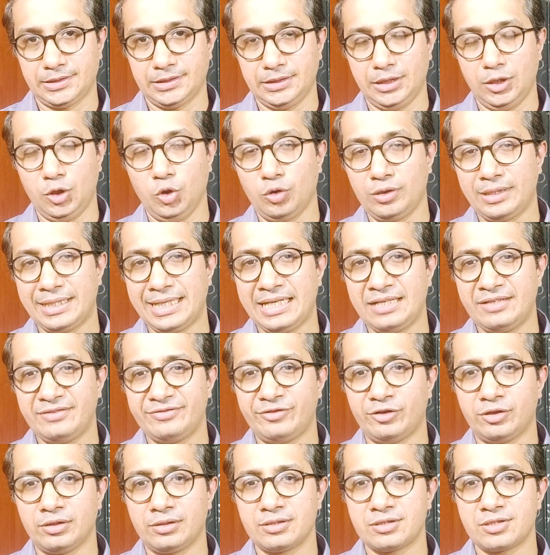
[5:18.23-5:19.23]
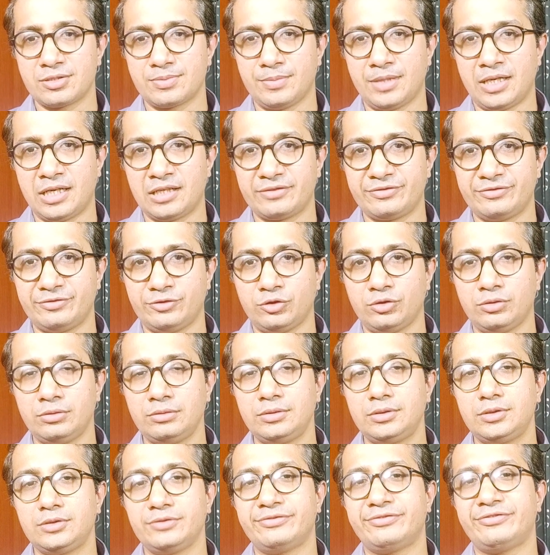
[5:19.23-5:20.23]
Looking for his
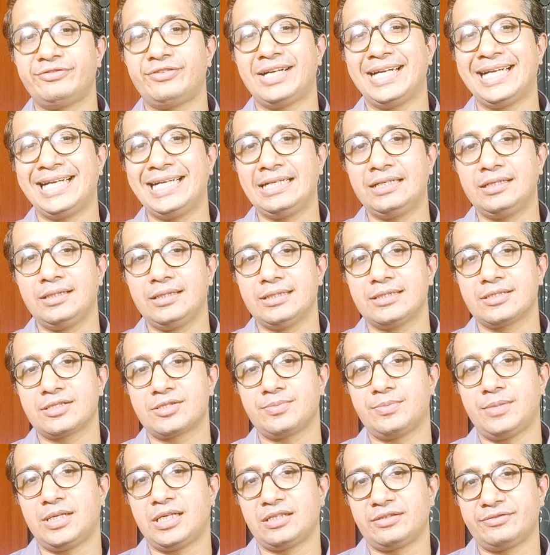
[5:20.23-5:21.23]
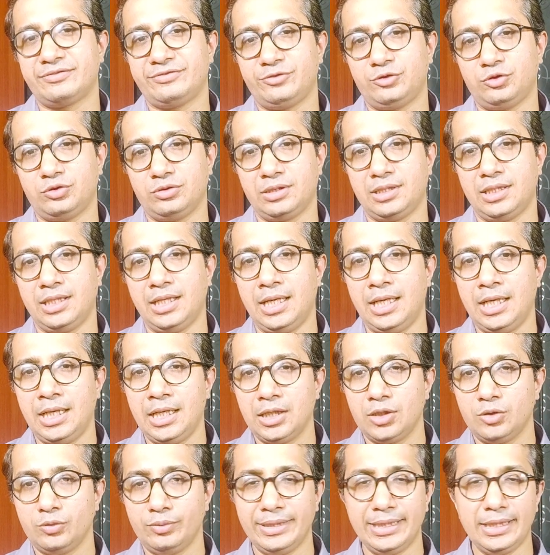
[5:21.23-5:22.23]
smartphone, to find his smartphone.
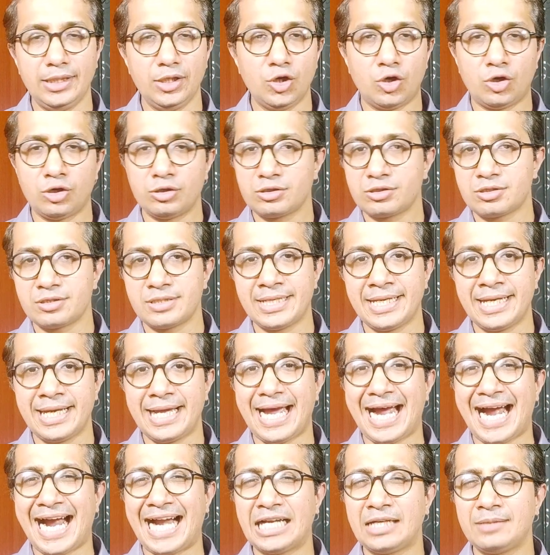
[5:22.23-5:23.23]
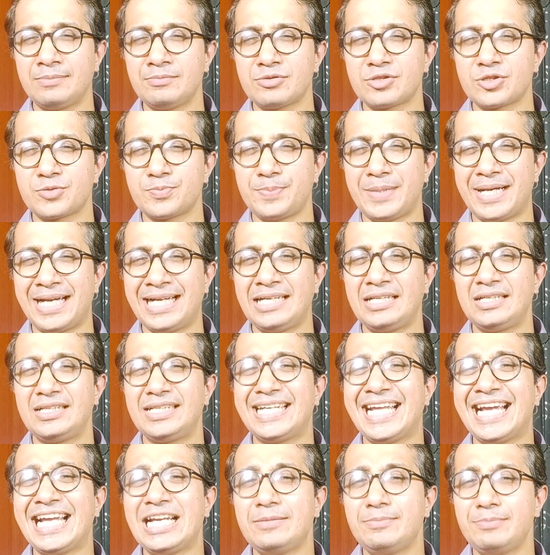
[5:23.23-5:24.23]
We'll not say Adam
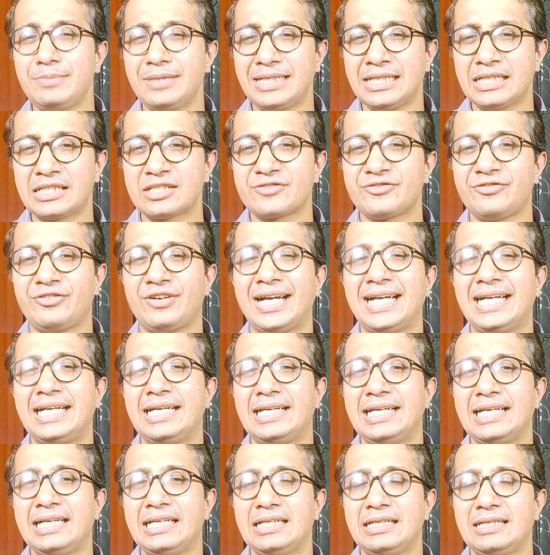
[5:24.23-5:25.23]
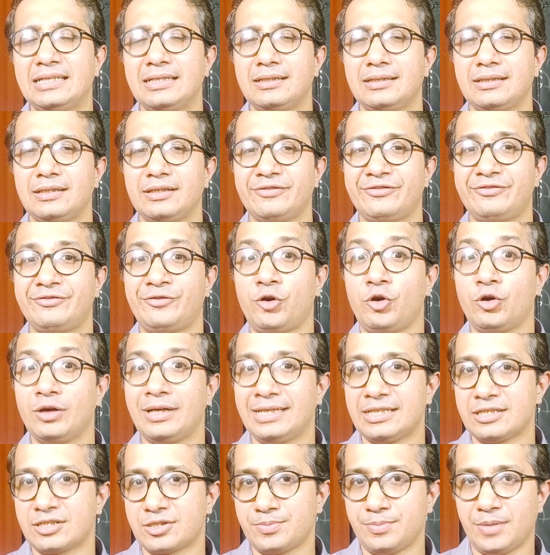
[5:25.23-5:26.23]
spent 10 minutes finding for
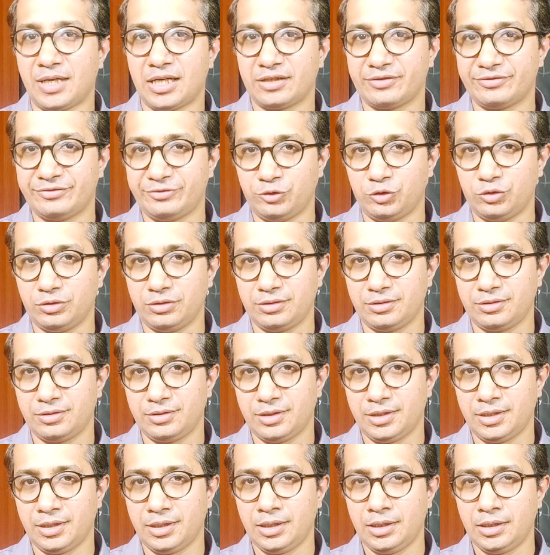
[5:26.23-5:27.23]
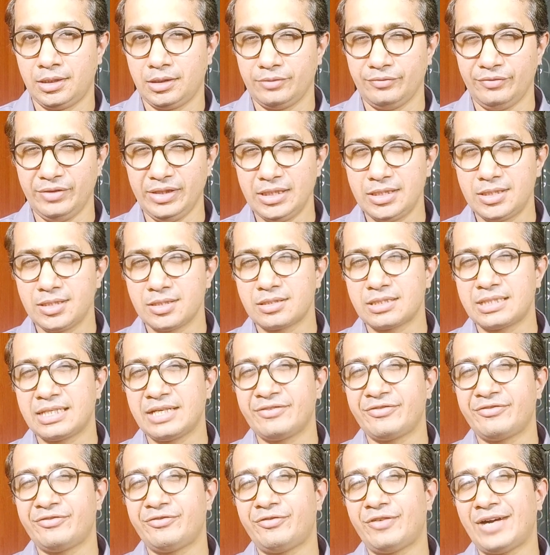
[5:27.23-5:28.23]
his smartphone. We'll just
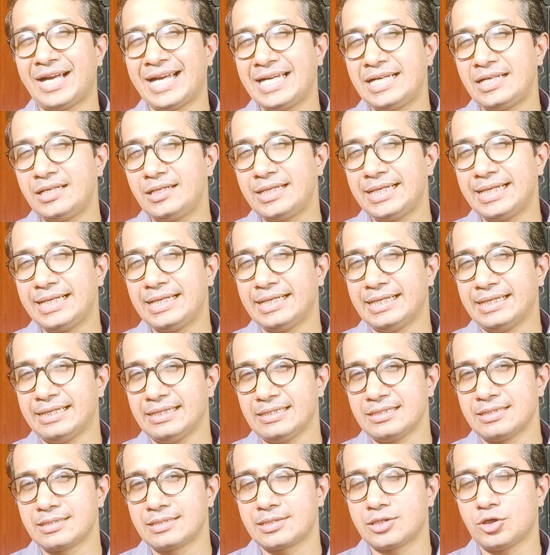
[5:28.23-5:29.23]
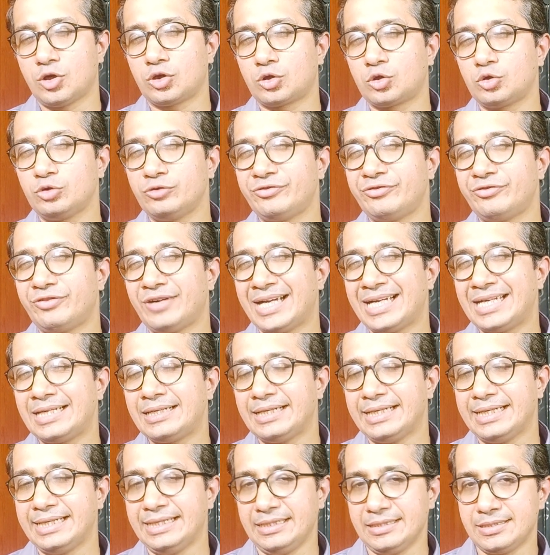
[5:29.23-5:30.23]
say finding his or to
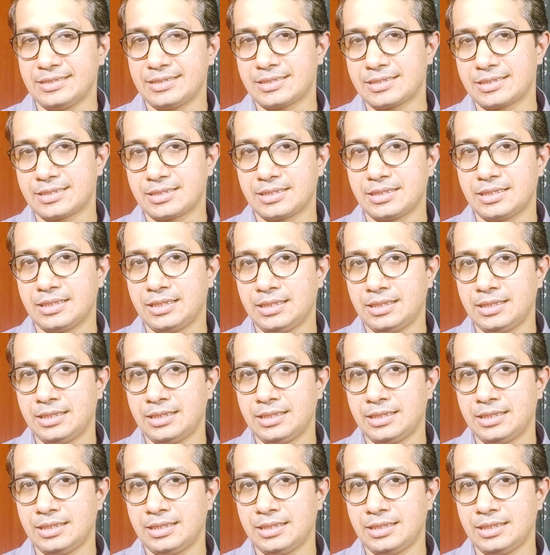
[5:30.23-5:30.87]
find his.